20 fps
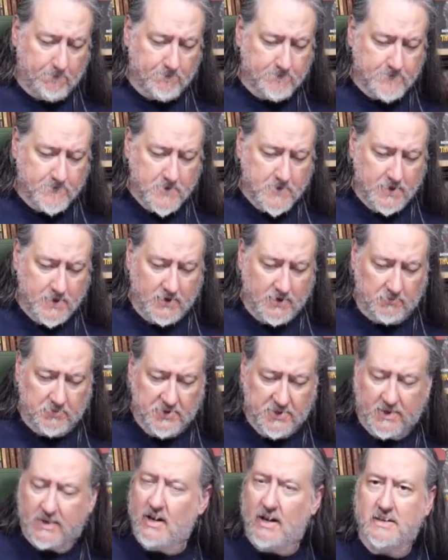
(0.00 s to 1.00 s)
And I'll put the
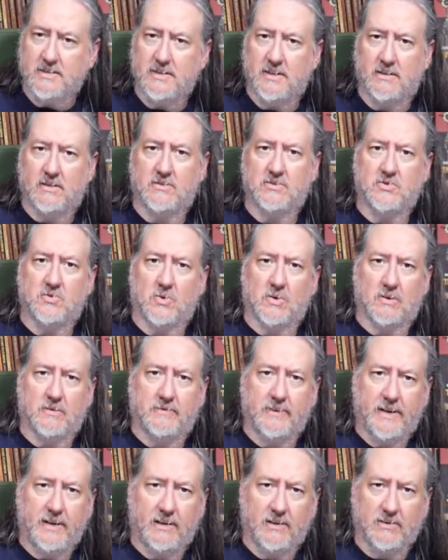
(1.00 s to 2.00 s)
content on shorter
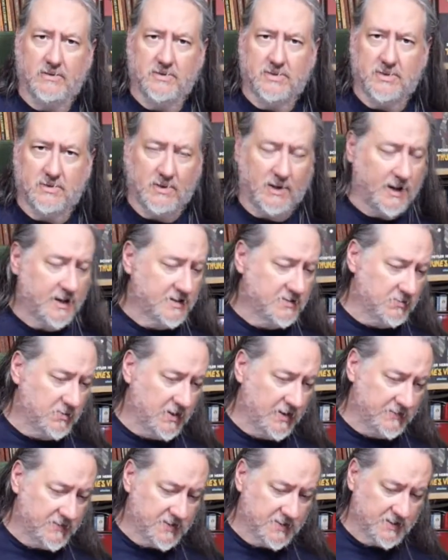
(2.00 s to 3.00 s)
videos so you guys won't
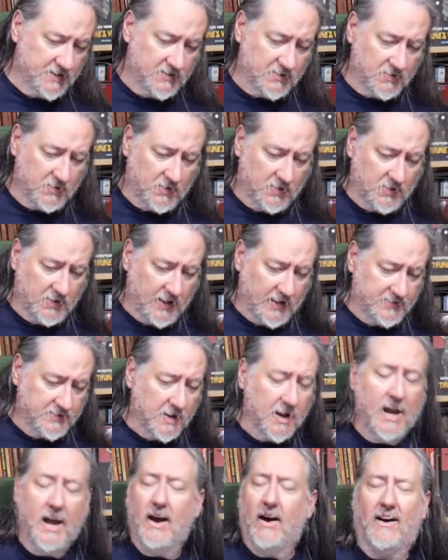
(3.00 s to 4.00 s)
have to sit through a whole live stream.
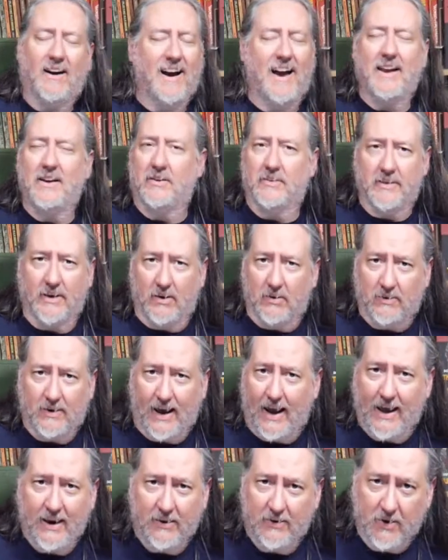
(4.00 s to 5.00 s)
Or I don't know.
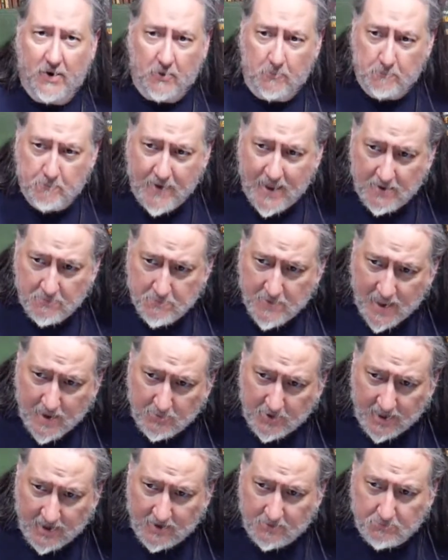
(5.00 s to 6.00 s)

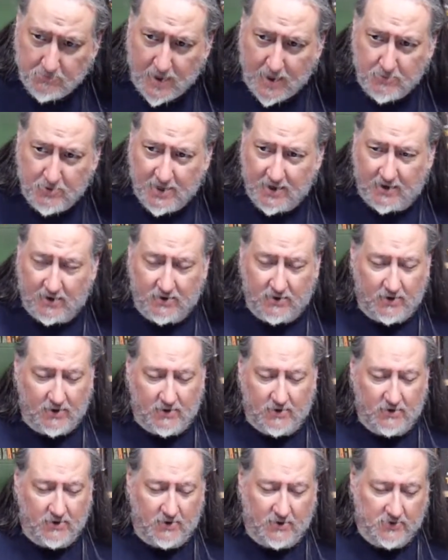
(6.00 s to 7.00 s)
Maybe
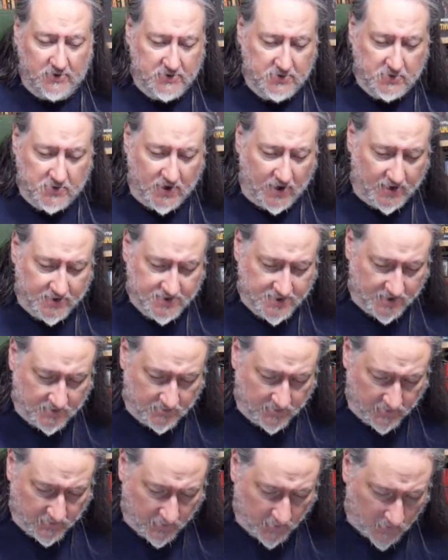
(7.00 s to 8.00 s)
I'll do content
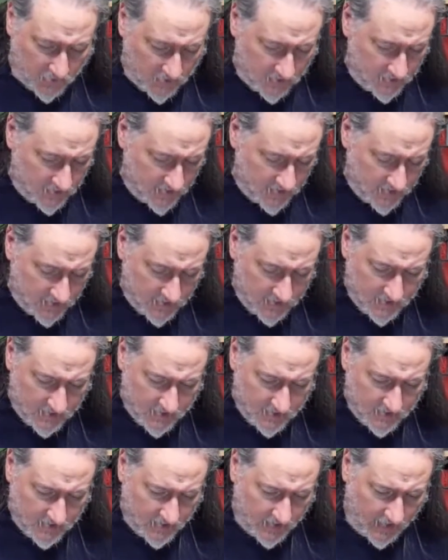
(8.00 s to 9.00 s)
before.
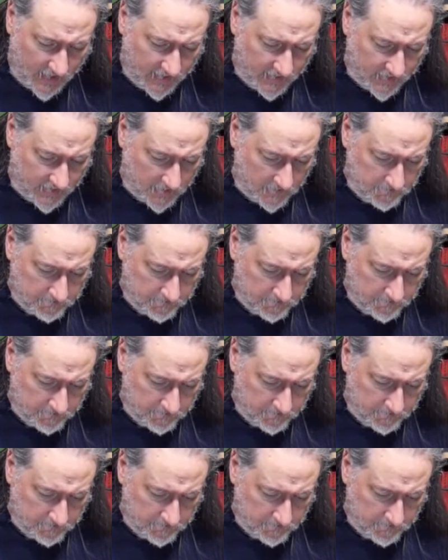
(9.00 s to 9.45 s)
I don't know.